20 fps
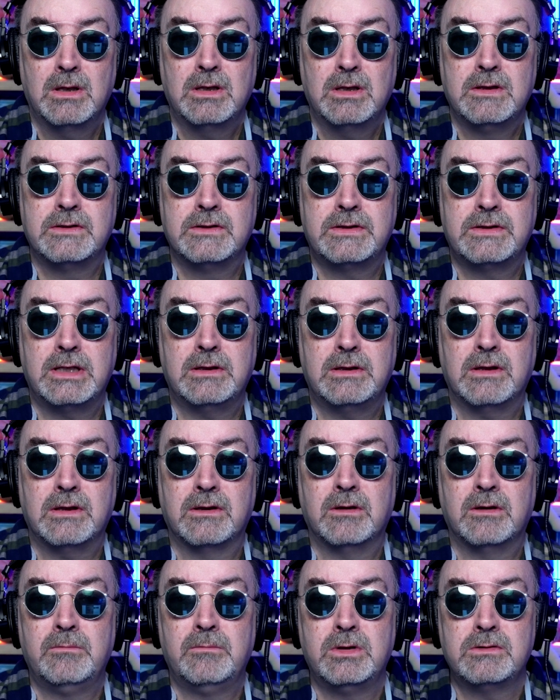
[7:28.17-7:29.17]
You see,
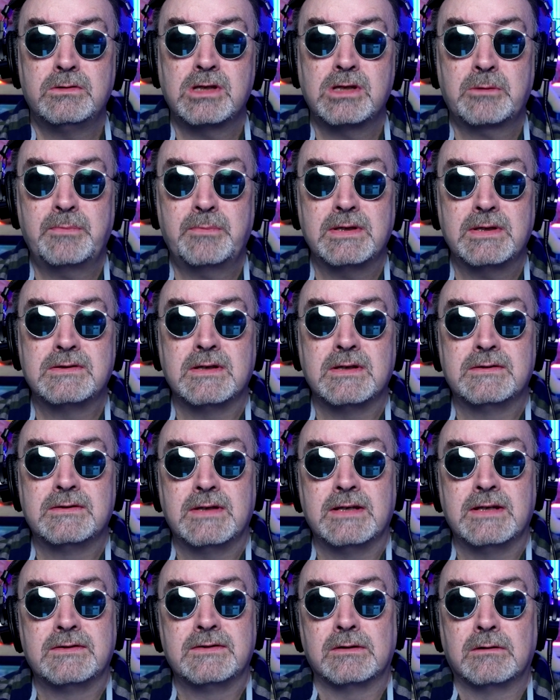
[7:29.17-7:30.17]
the music business
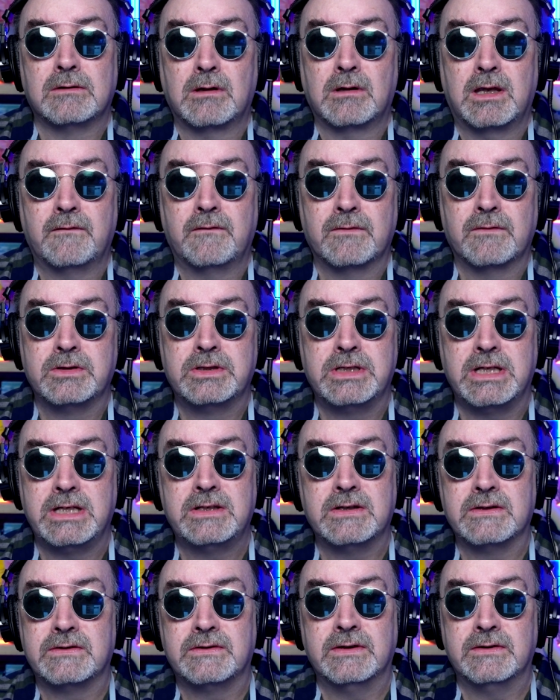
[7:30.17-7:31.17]
isn't looking for
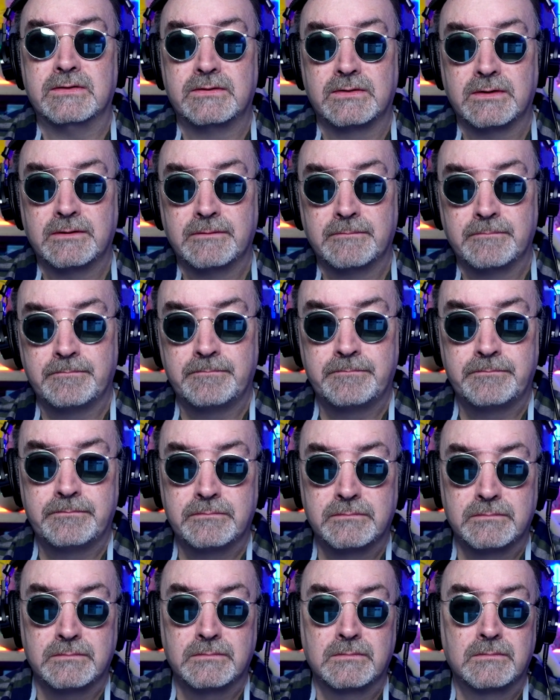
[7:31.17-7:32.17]
geniuses.
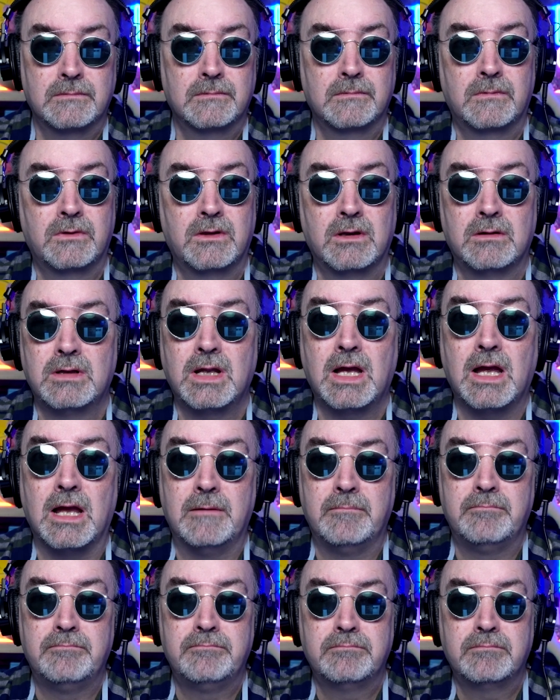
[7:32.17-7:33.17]
They're not.
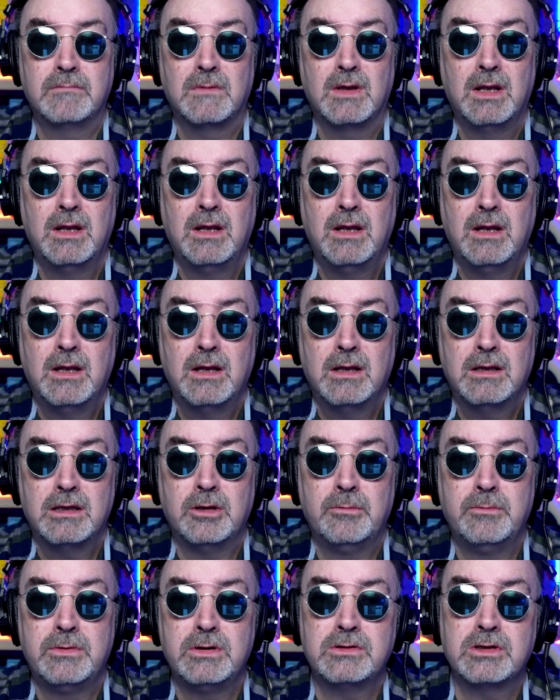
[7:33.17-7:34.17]
The
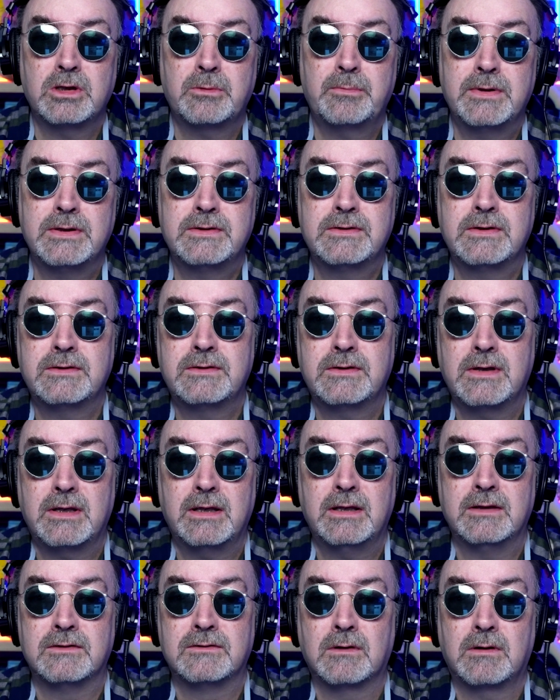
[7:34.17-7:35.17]
music business
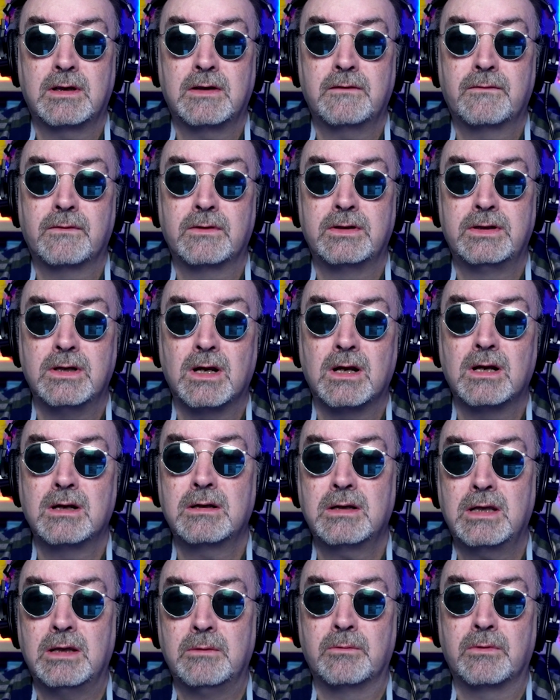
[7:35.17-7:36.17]
is looking for young,
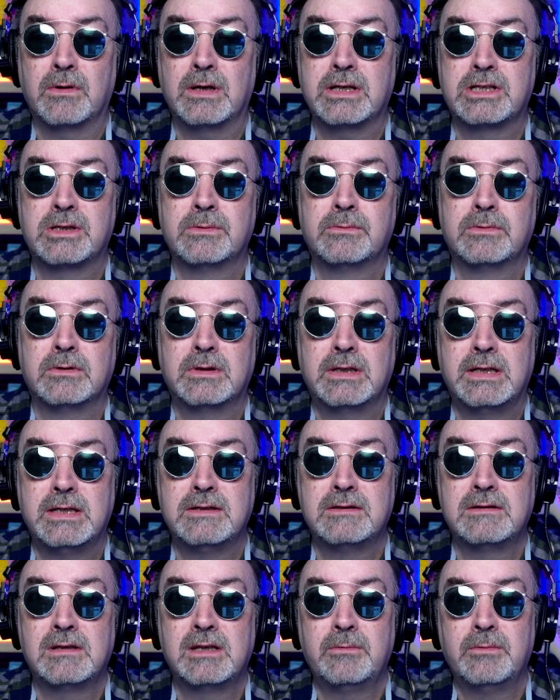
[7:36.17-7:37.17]
impressionable,
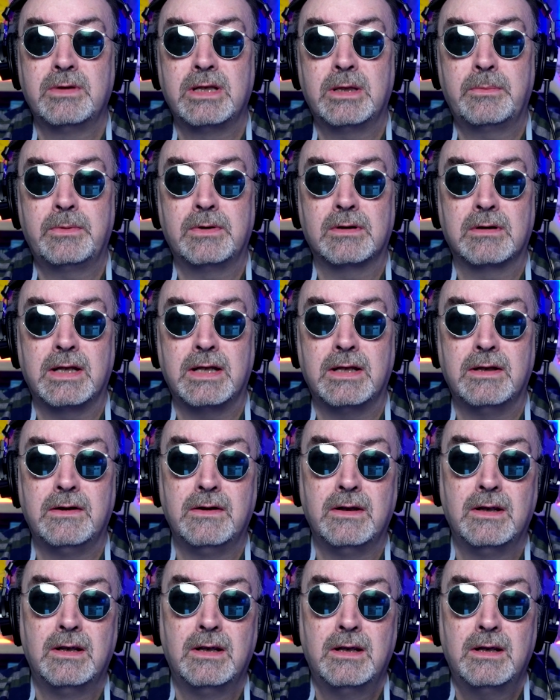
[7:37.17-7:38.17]
easily manipulated,
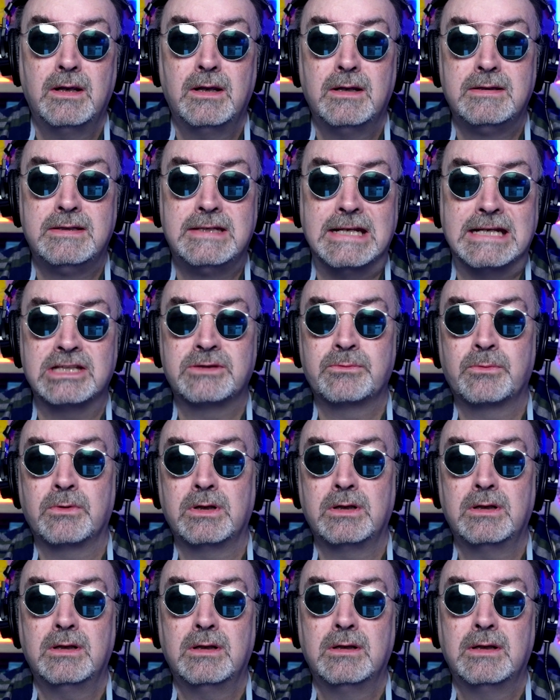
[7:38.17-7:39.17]

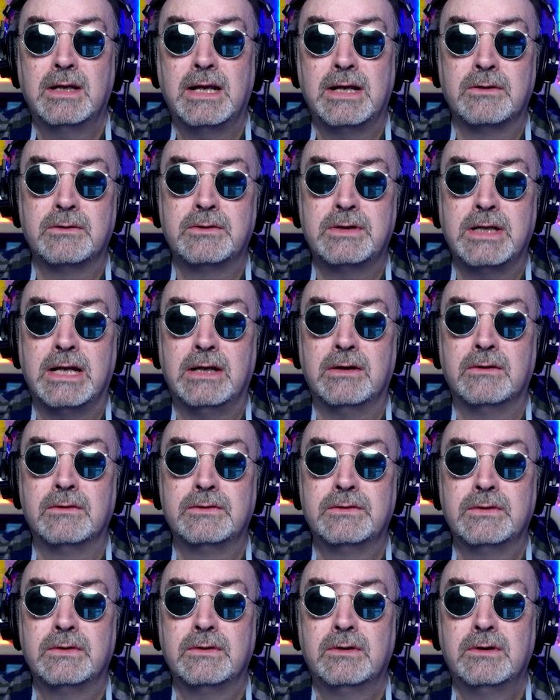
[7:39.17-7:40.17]
desperate
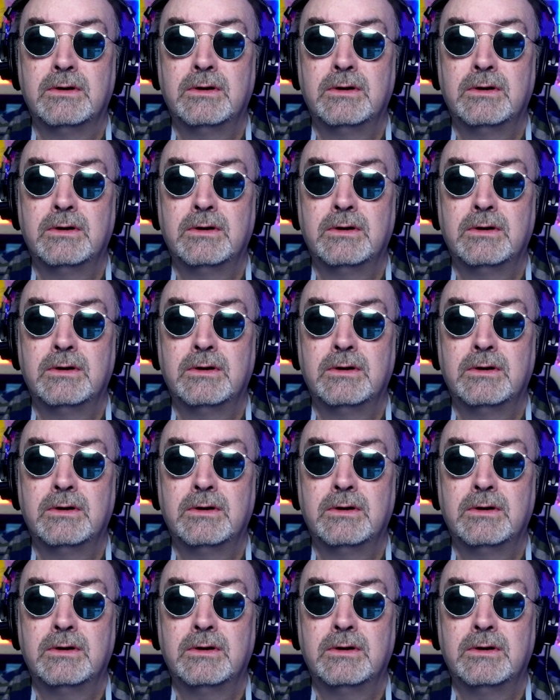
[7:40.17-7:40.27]
entertainers